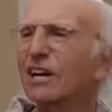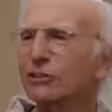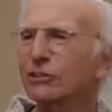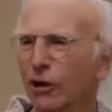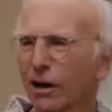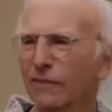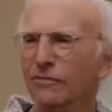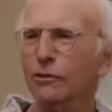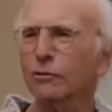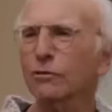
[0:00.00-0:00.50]
I've
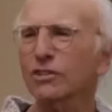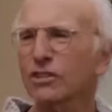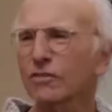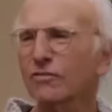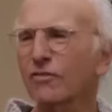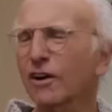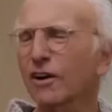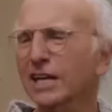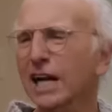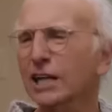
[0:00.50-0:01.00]
had coffee with
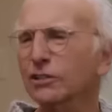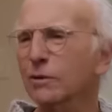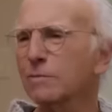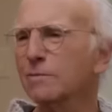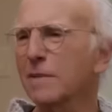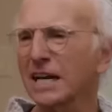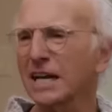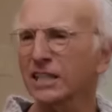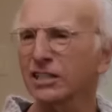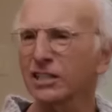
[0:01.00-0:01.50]

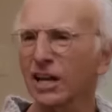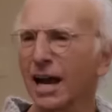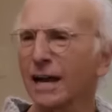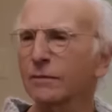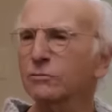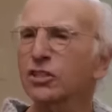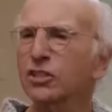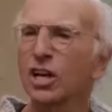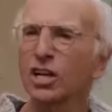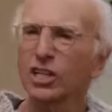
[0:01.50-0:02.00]
Funkhouse many
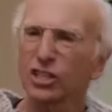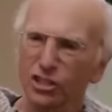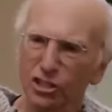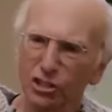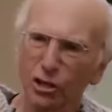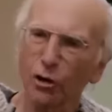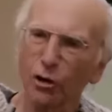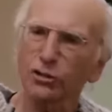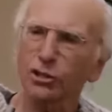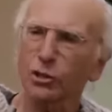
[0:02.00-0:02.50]
times.
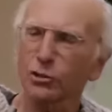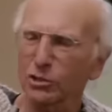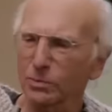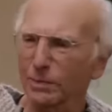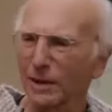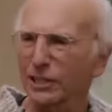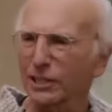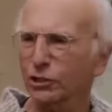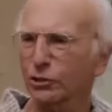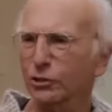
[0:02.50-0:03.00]
Scones are
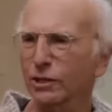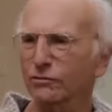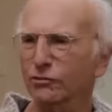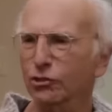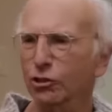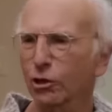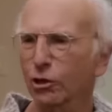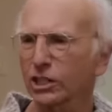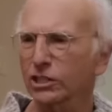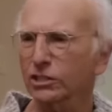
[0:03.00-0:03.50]
his pastry
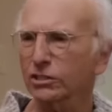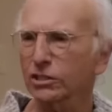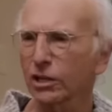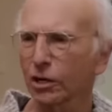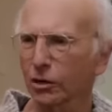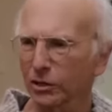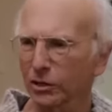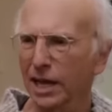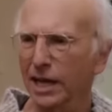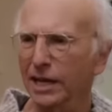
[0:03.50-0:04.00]
of
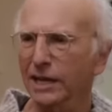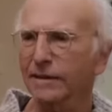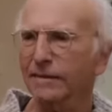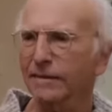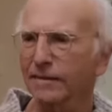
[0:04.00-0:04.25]
choice, okay?